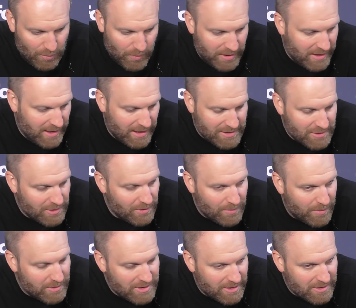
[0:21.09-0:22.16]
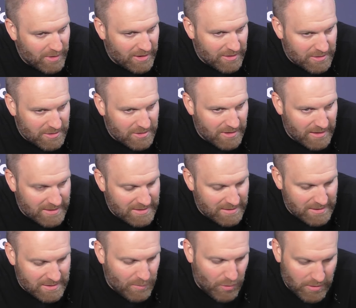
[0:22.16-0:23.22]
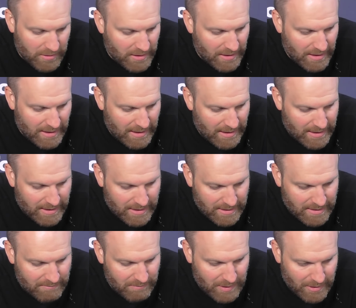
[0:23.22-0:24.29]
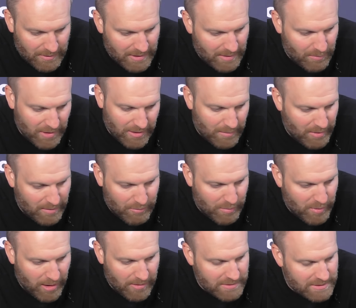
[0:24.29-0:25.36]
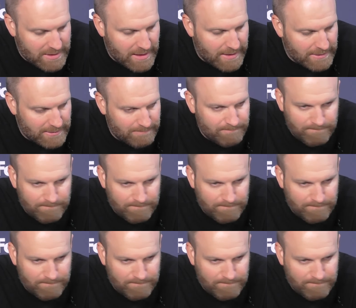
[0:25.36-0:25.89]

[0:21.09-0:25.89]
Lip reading: We didn't execute what we talked about yesterday. That's a disappointing thing. I got to, you know, get better about preparing these guys.